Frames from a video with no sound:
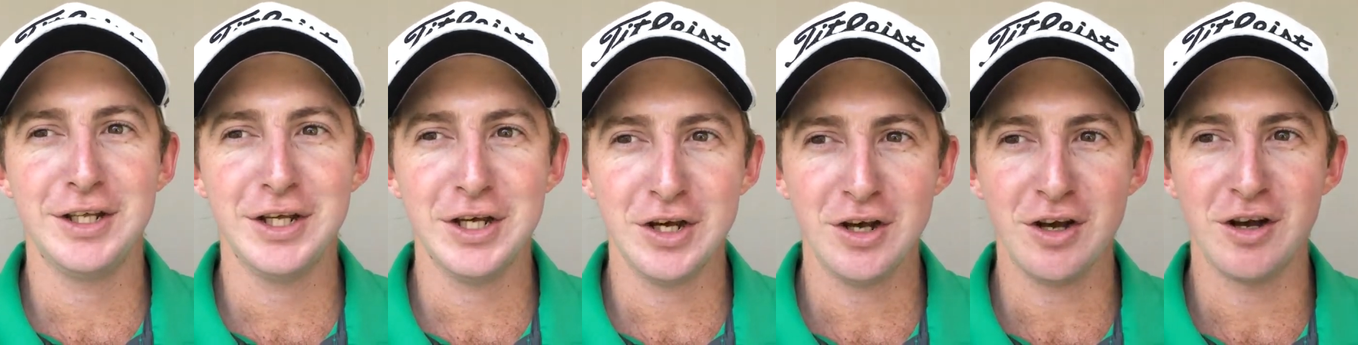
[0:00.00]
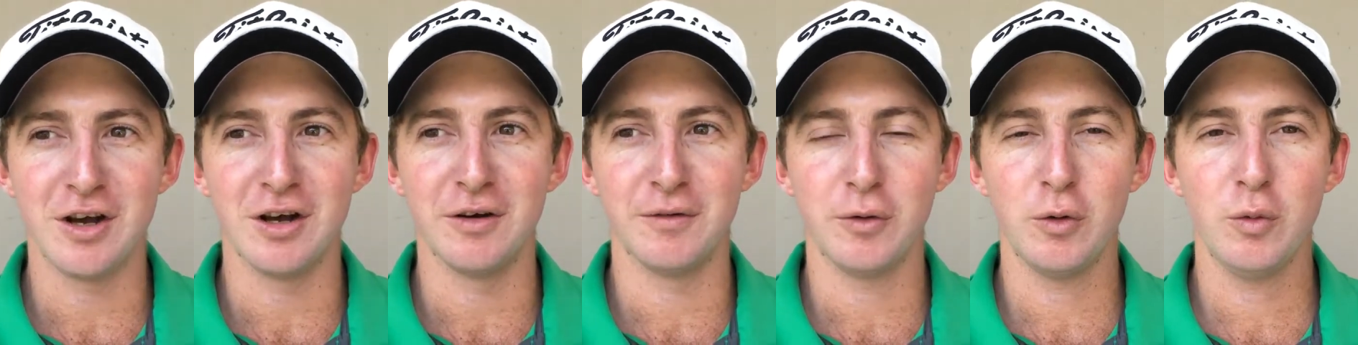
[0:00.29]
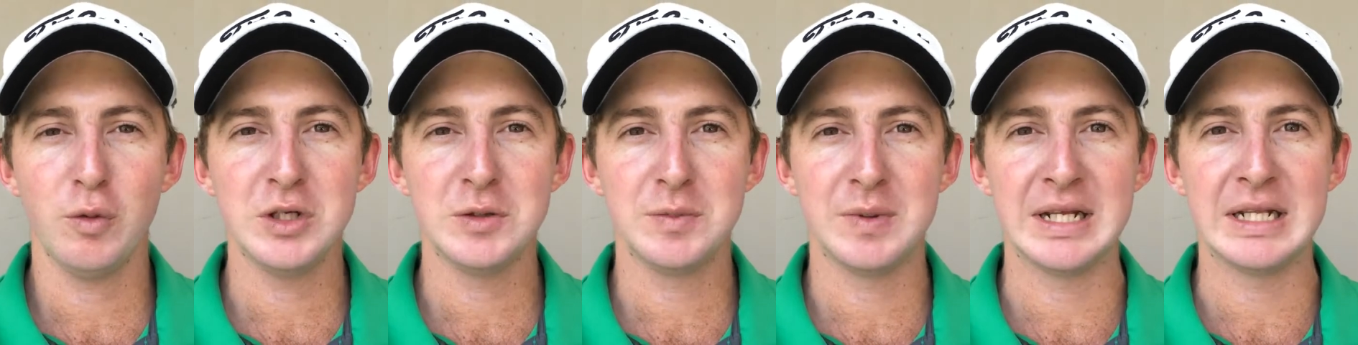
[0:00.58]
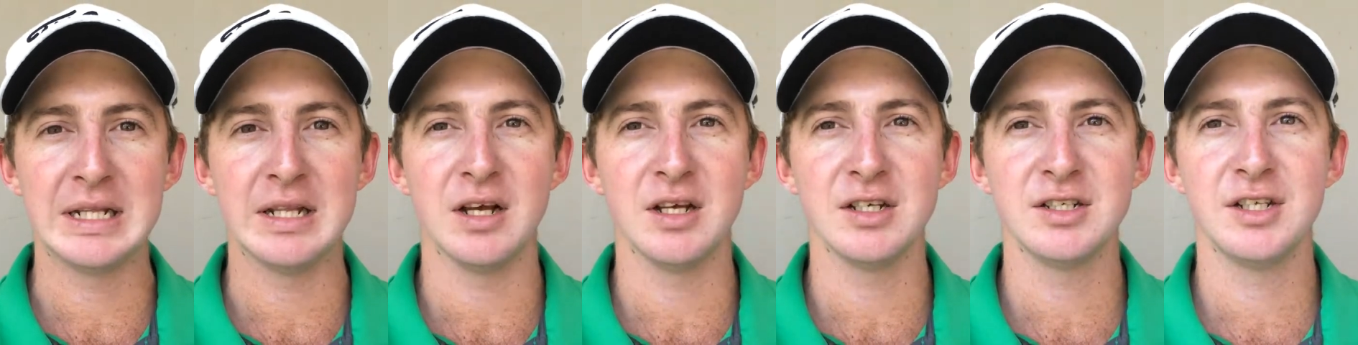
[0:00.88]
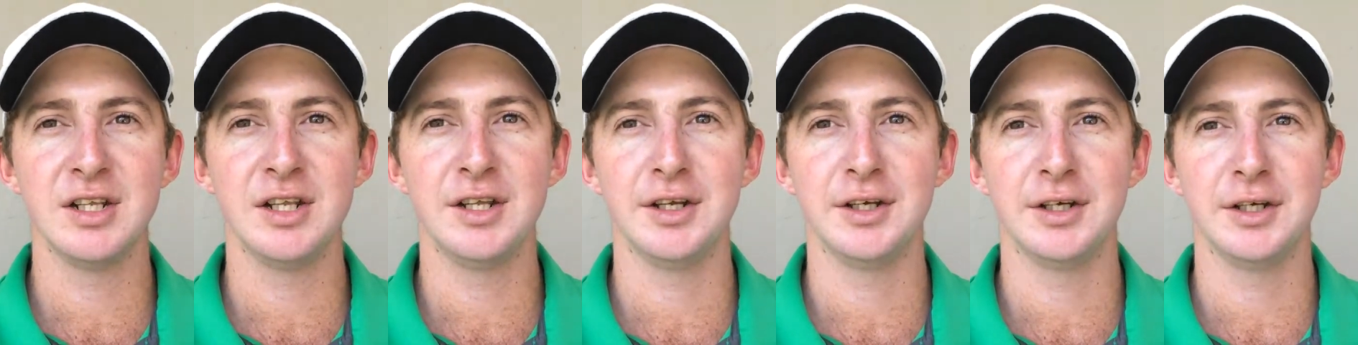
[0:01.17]
Yeah, I've always played
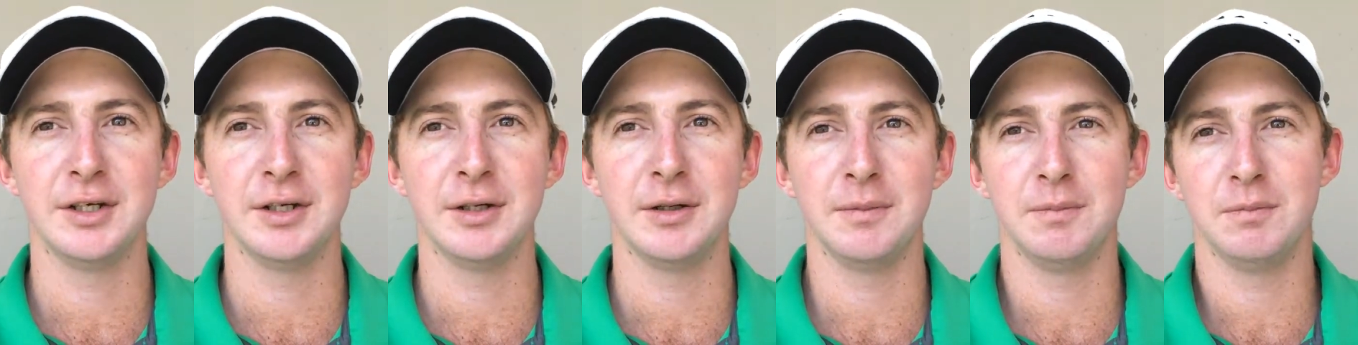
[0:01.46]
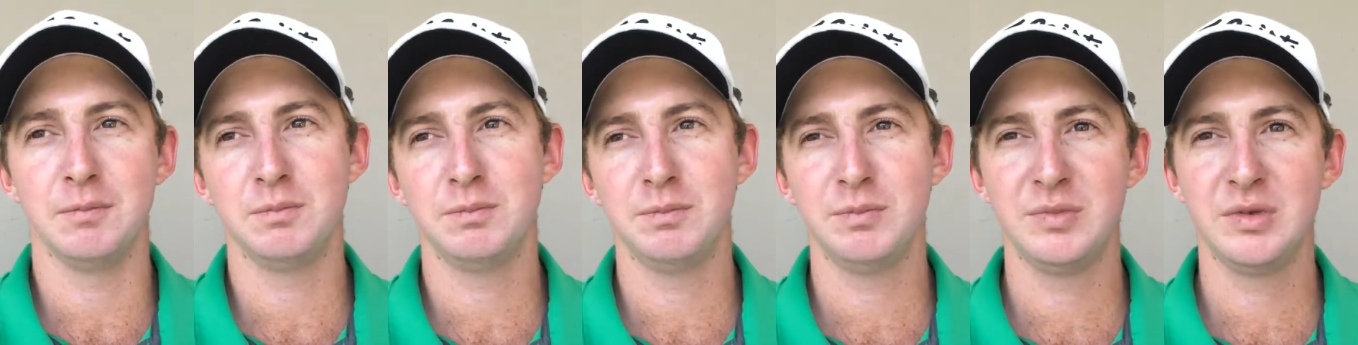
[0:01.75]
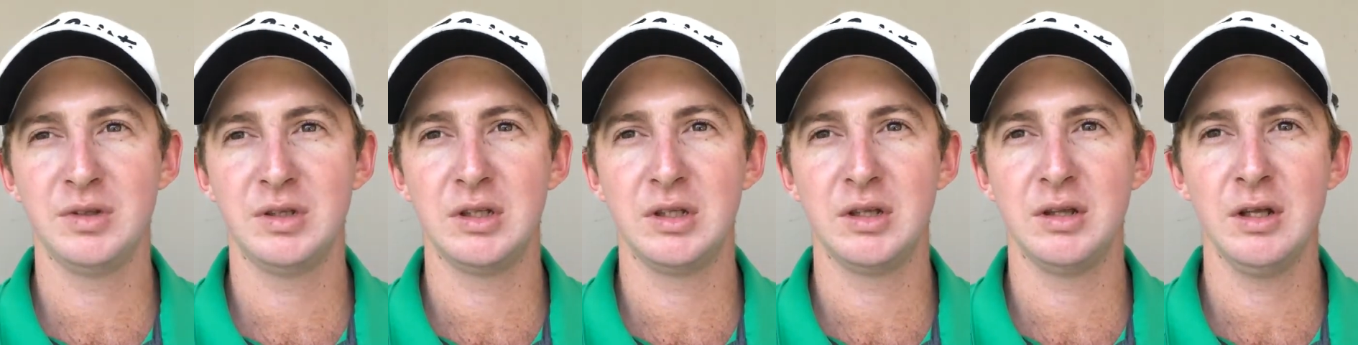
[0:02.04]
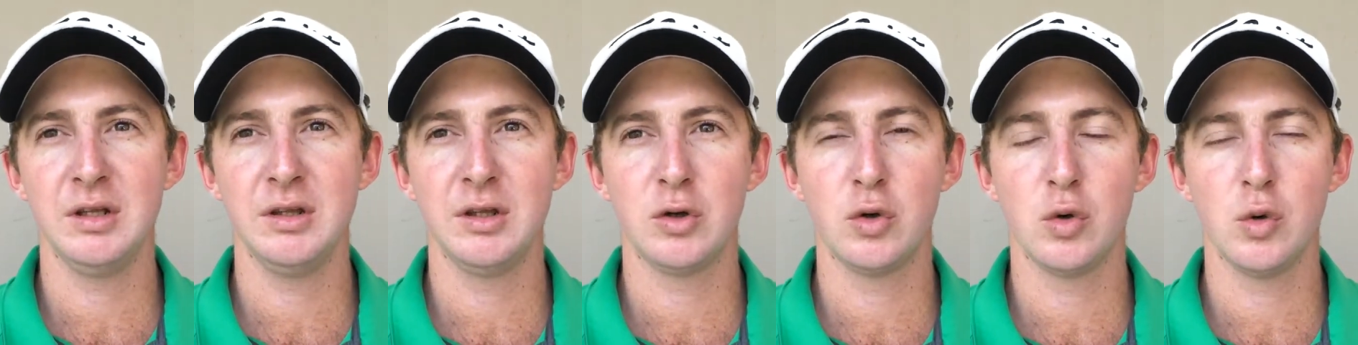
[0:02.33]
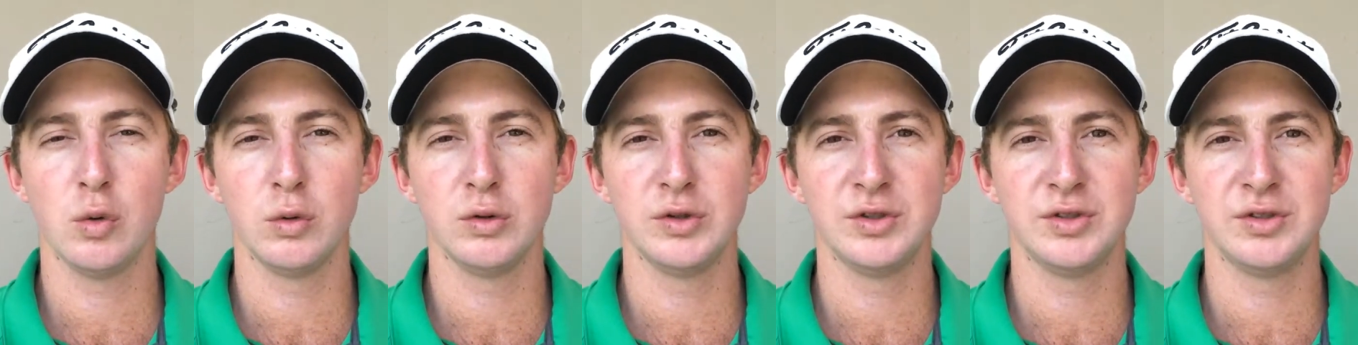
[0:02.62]
nicely um, I think the
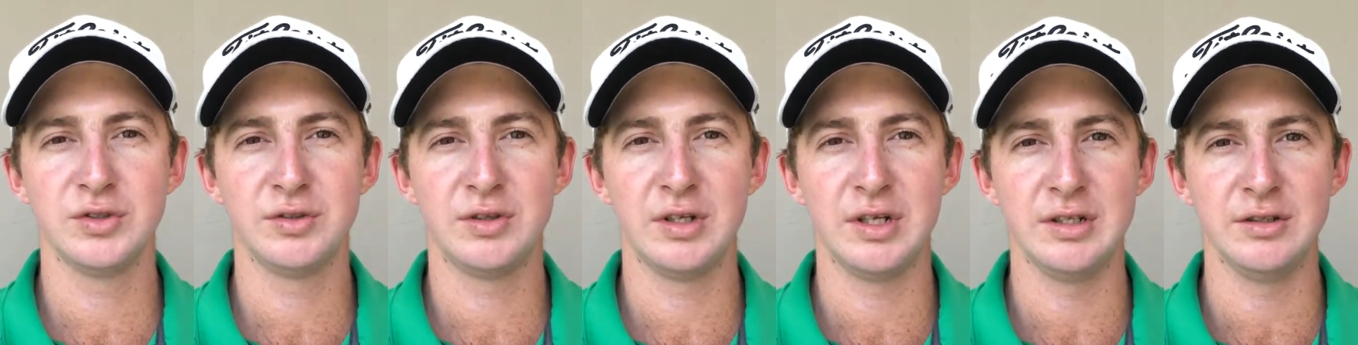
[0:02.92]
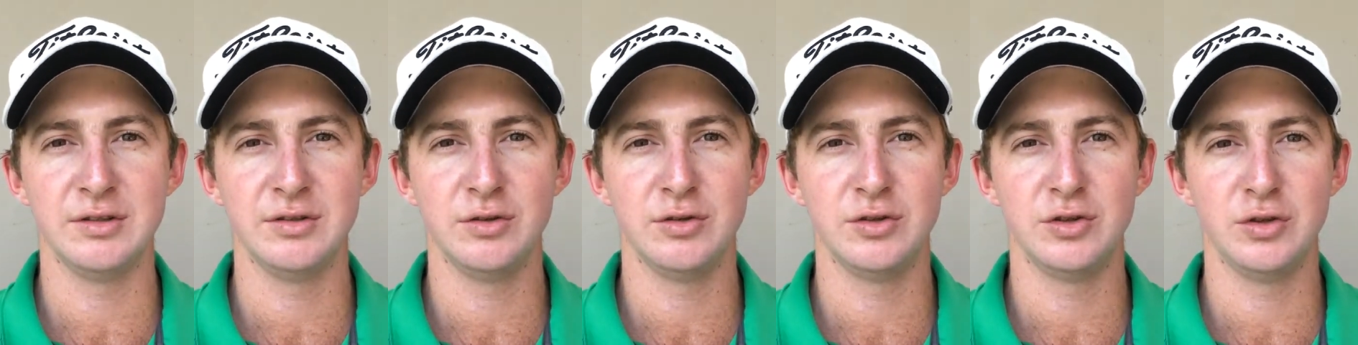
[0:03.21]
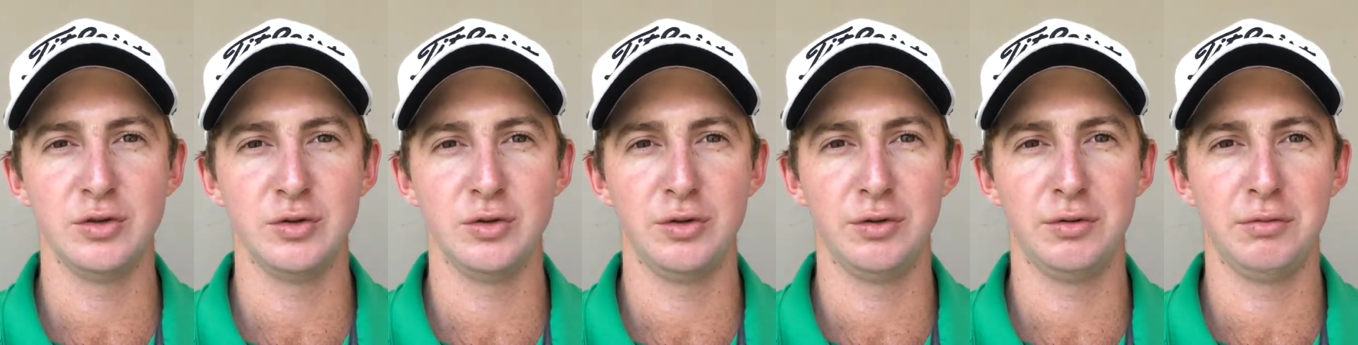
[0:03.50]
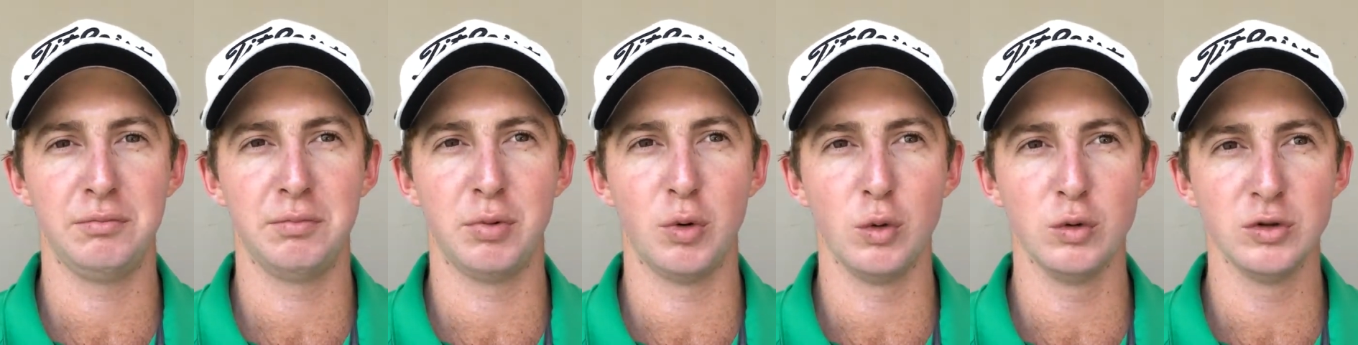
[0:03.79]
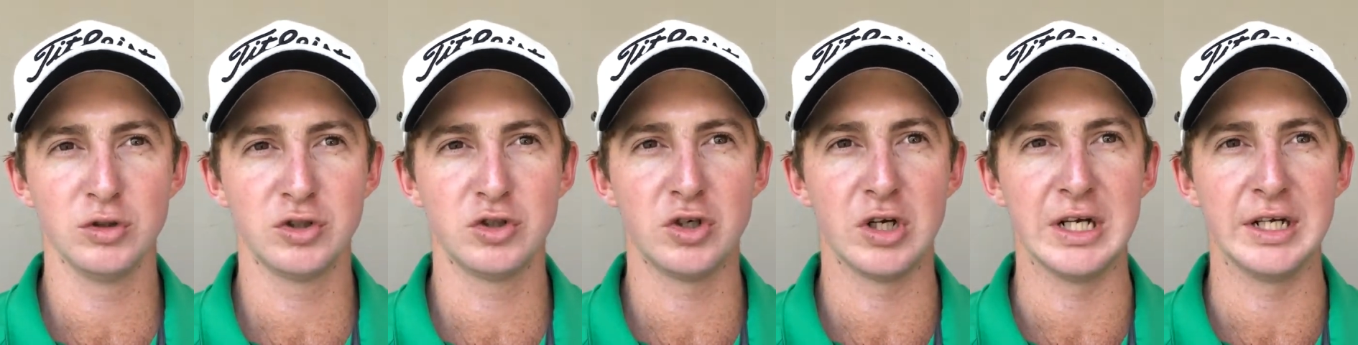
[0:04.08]
course tends to suit
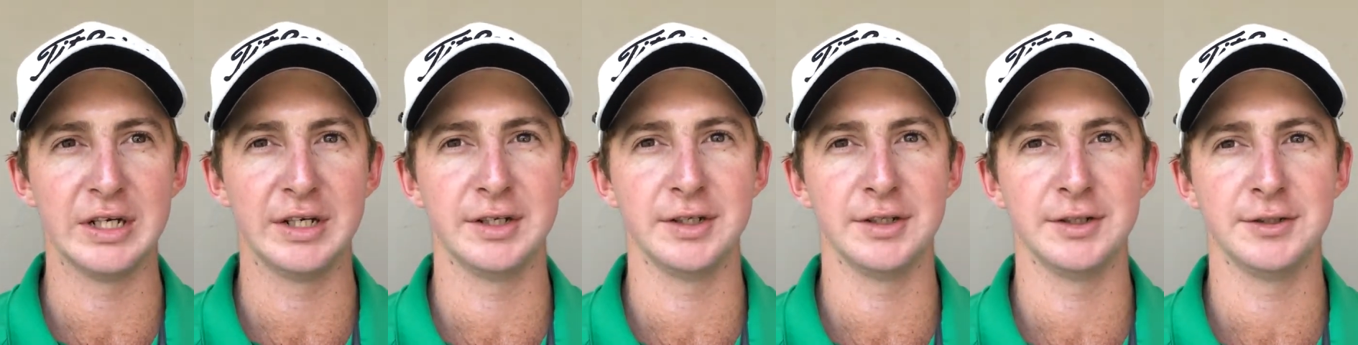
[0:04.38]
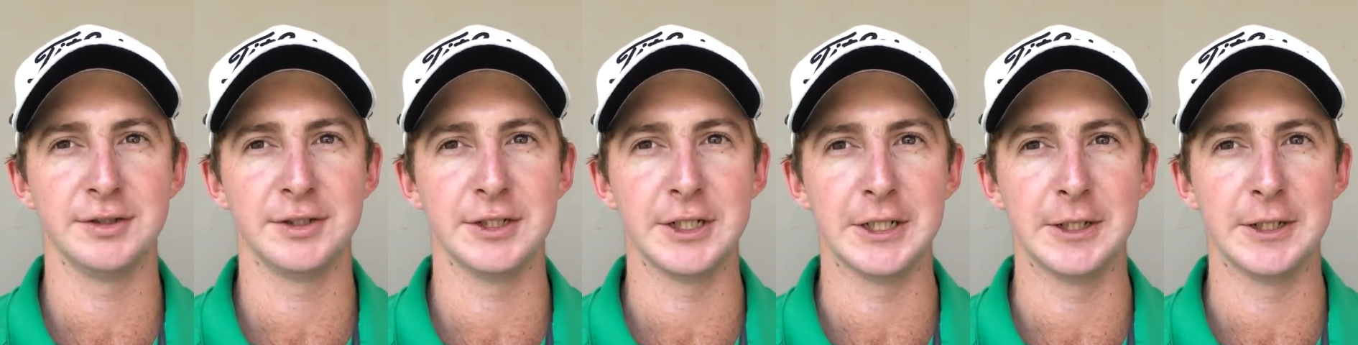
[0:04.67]
ball strikers.